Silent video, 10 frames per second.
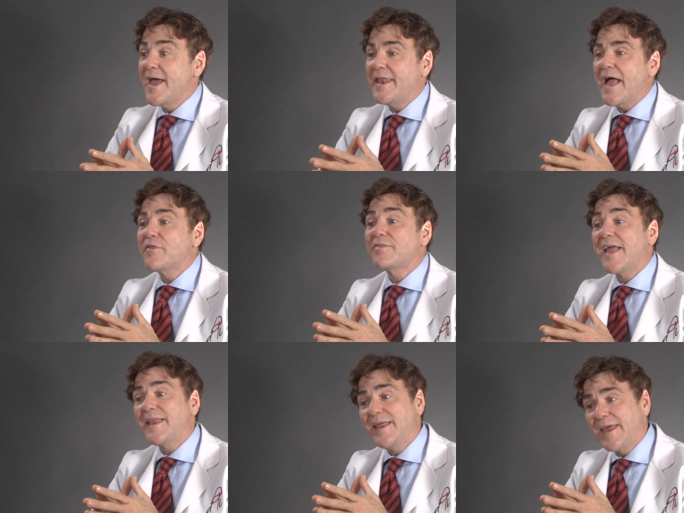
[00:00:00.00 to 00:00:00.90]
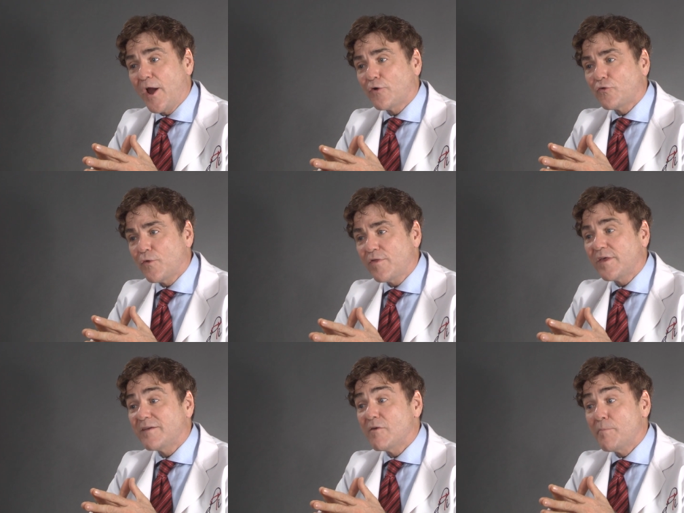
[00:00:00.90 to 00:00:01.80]
An outstanding
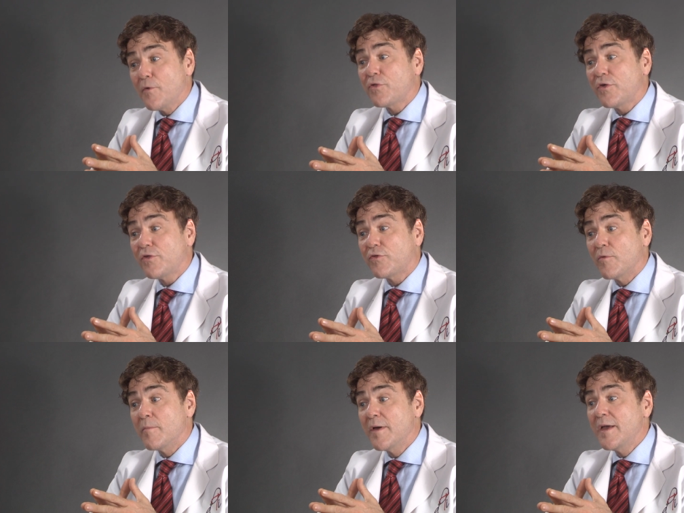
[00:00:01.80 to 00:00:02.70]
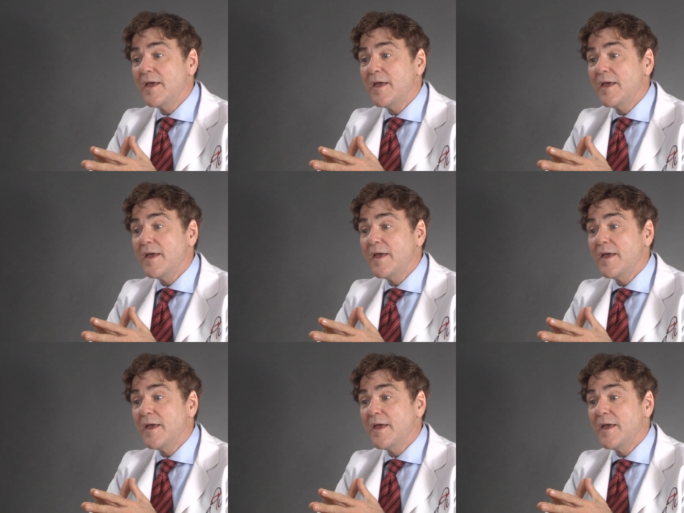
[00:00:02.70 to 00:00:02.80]
characteristic of a post system